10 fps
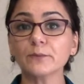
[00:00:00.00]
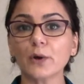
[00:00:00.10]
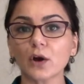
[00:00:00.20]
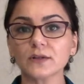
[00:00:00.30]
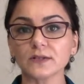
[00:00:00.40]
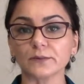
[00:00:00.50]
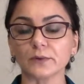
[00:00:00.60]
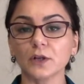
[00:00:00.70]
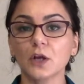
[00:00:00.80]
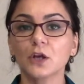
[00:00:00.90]

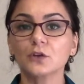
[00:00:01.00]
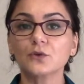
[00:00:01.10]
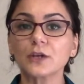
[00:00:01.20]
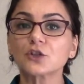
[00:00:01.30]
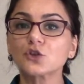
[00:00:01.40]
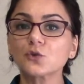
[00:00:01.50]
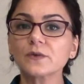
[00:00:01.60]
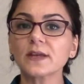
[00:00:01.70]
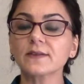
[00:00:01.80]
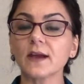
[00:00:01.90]
possible to ensure
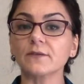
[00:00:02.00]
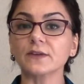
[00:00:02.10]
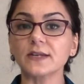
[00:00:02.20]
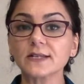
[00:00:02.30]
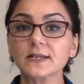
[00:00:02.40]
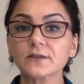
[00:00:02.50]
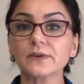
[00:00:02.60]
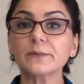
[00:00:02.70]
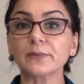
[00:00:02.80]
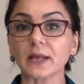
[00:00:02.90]
that they have the
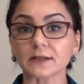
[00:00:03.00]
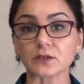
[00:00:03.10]
necessary blood